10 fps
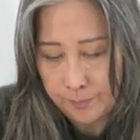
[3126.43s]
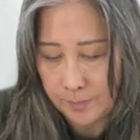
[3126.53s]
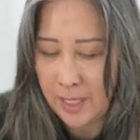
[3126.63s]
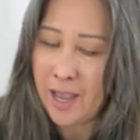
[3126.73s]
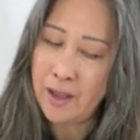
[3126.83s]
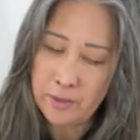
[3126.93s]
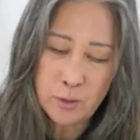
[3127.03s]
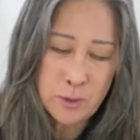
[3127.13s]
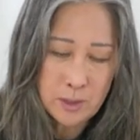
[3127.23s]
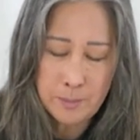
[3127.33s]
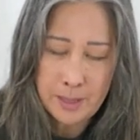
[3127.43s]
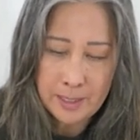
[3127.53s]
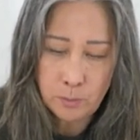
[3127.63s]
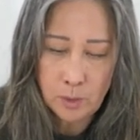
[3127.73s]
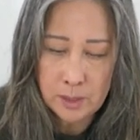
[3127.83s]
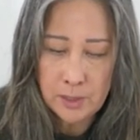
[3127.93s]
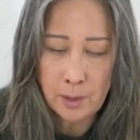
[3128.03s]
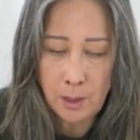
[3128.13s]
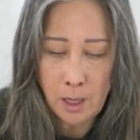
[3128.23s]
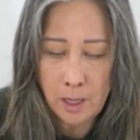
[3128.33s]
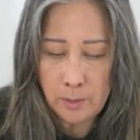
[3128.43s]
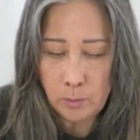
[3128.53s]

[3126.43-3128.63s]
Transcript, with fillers: yeah, those are the main ones. I